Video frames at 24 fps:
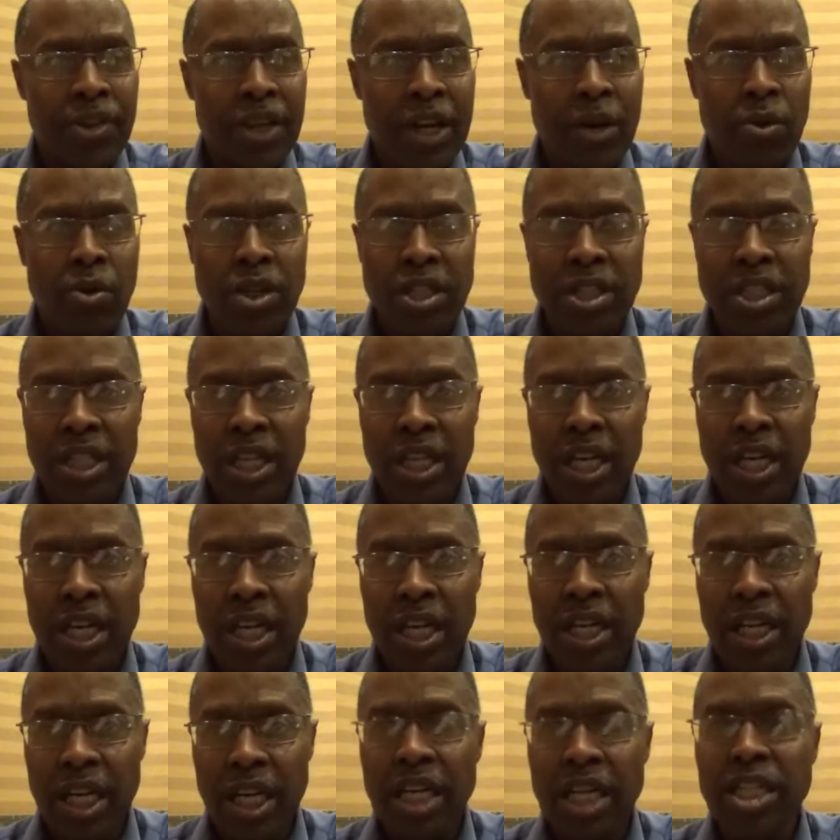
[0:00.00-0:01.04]
there was an
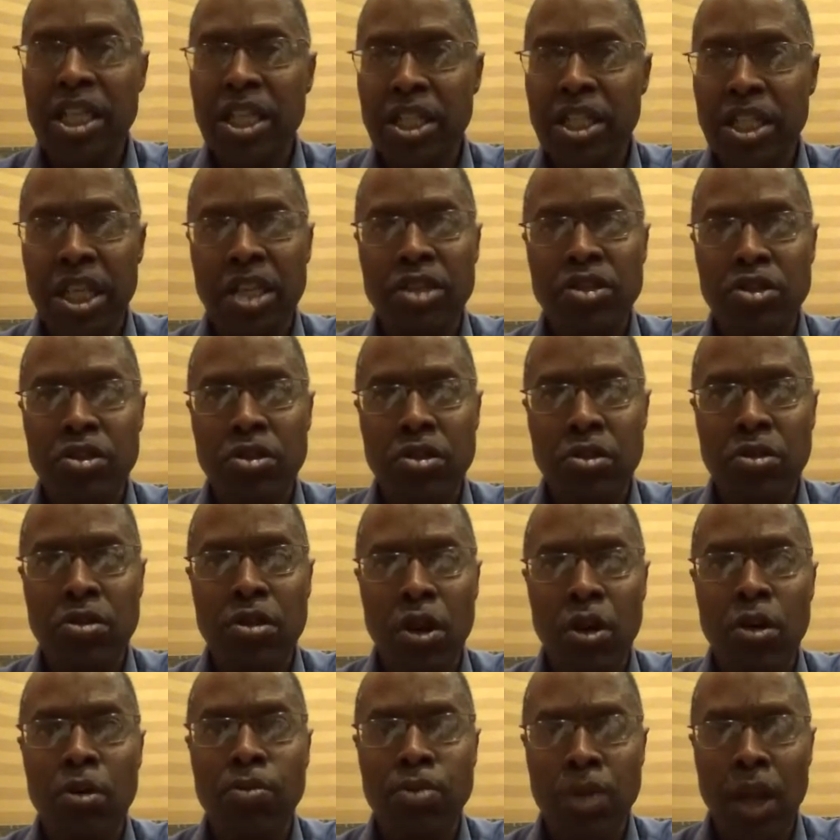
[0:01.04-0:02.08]
unintentional
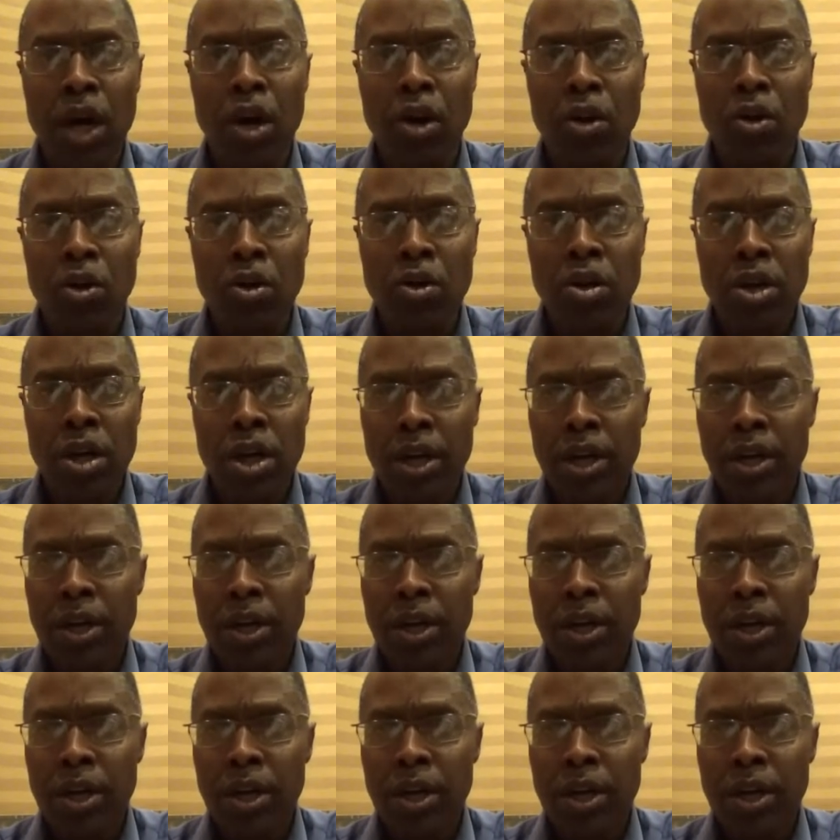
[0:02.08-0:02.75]
low blow